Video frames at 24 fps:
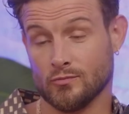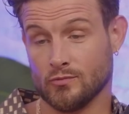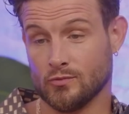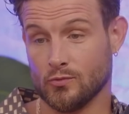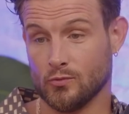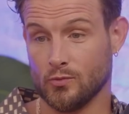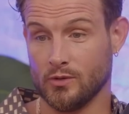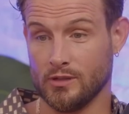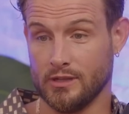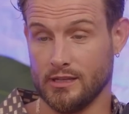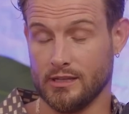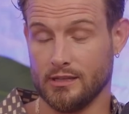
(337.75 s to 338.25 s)

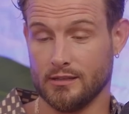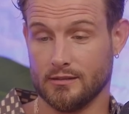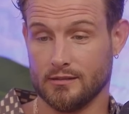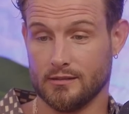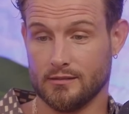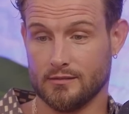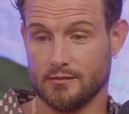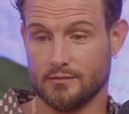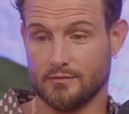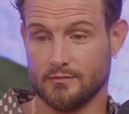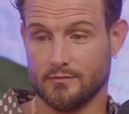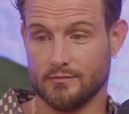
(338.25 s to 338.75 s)
really,
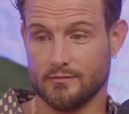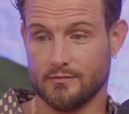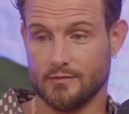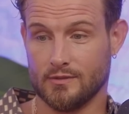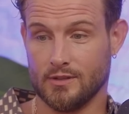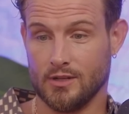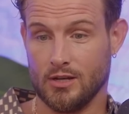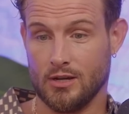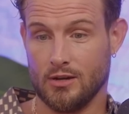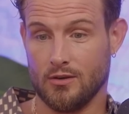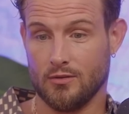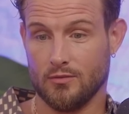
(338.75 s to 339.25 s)

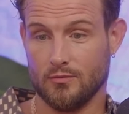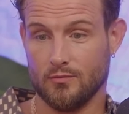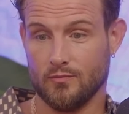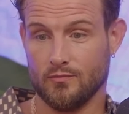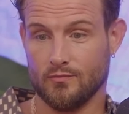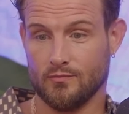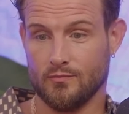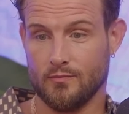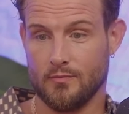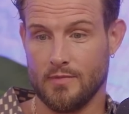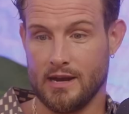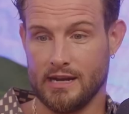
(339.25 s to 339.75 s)

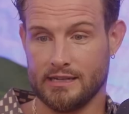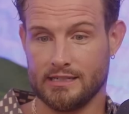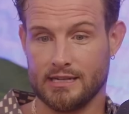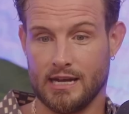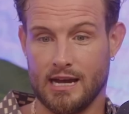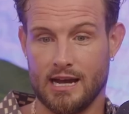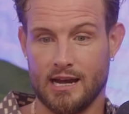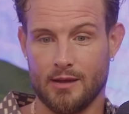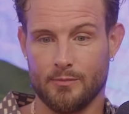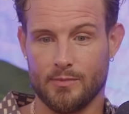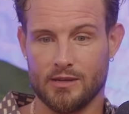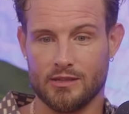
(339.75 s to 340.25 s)
my
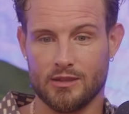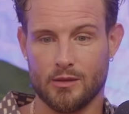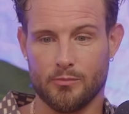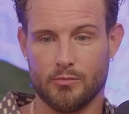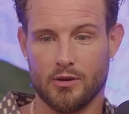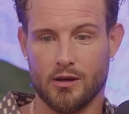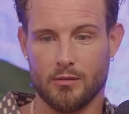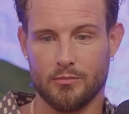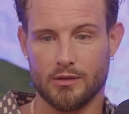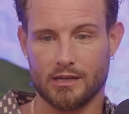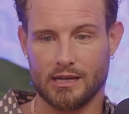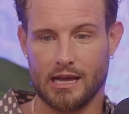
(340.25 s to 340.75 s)
time in the
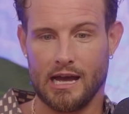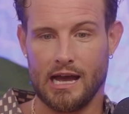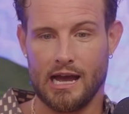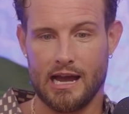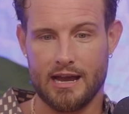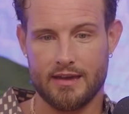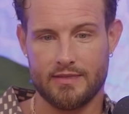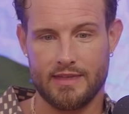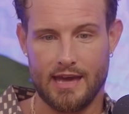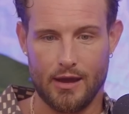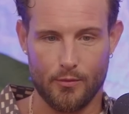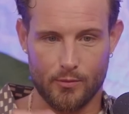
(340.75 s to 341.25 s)
public
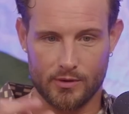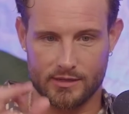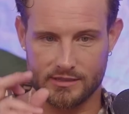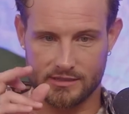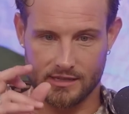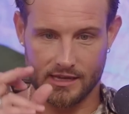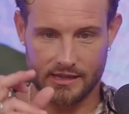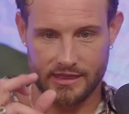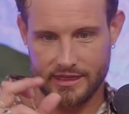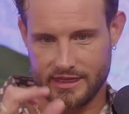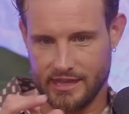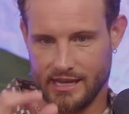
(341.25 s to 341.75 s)
eye, that was
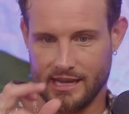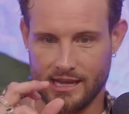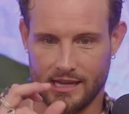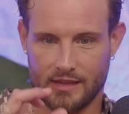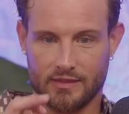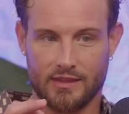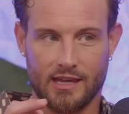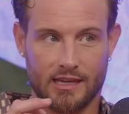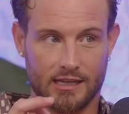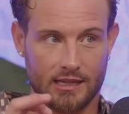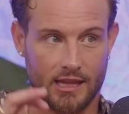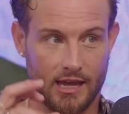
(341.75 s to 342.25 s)
a
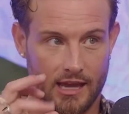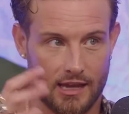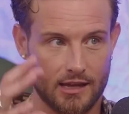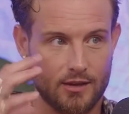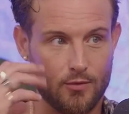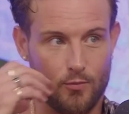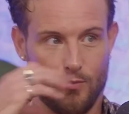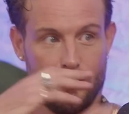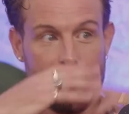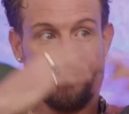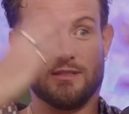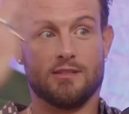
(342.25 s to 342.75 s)
thing that
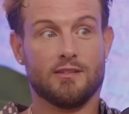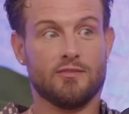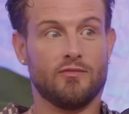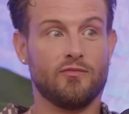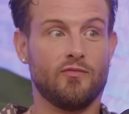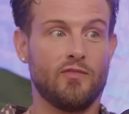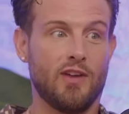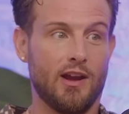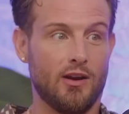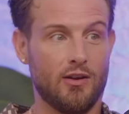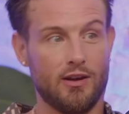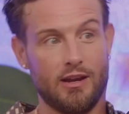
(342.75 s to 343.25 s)
like was
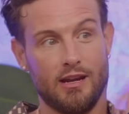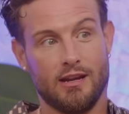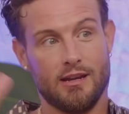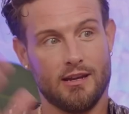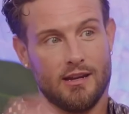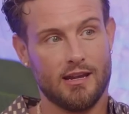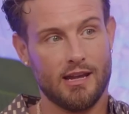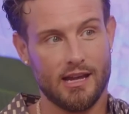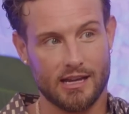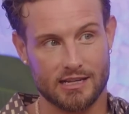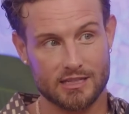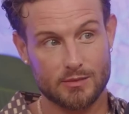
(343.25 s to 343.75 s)
very
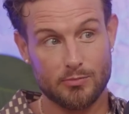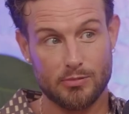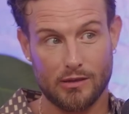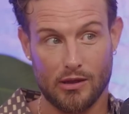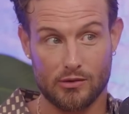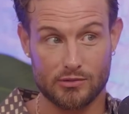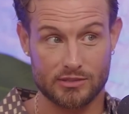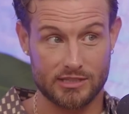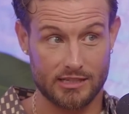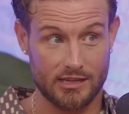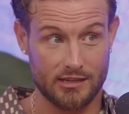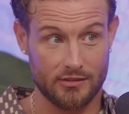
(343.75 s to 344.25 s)

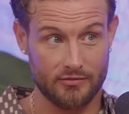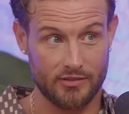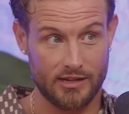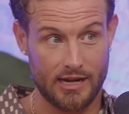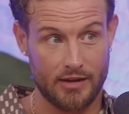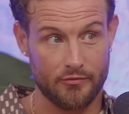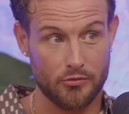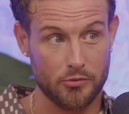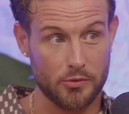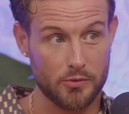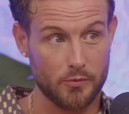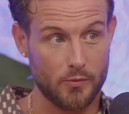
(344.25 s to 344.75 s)
explosive and
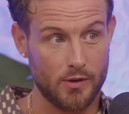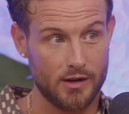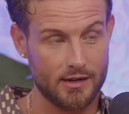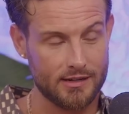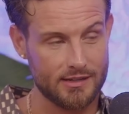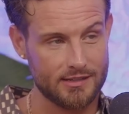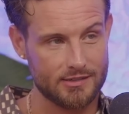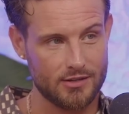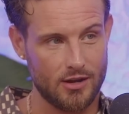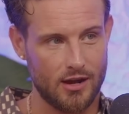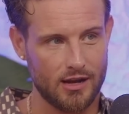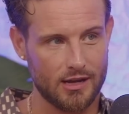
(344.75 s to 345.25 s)
everyone
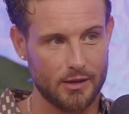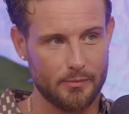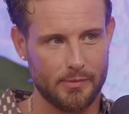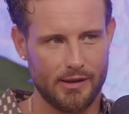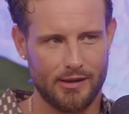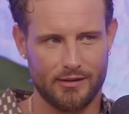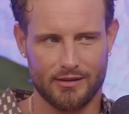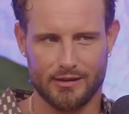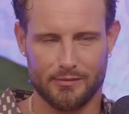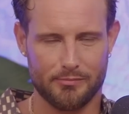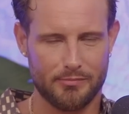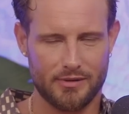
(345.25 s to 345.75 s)
wanted to talk
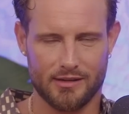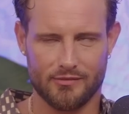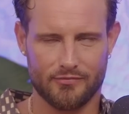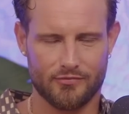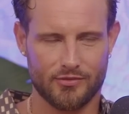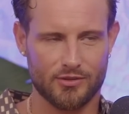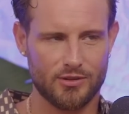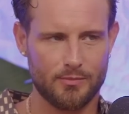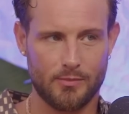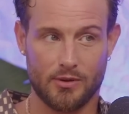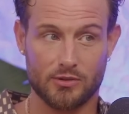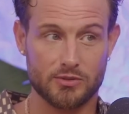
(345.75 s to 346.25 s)
about it. But
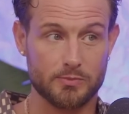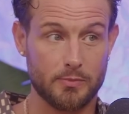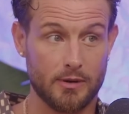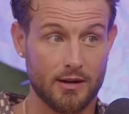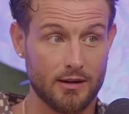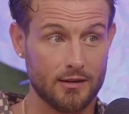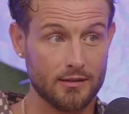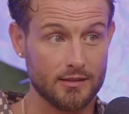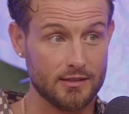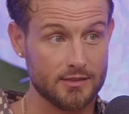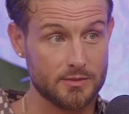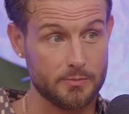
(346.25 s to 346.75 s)
for the most
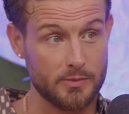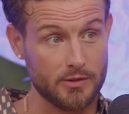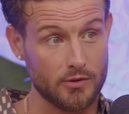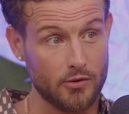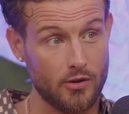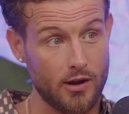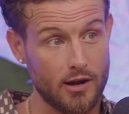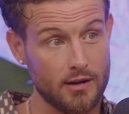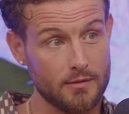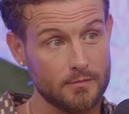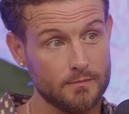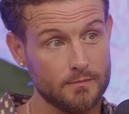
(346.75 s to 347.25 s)
part, it's been great.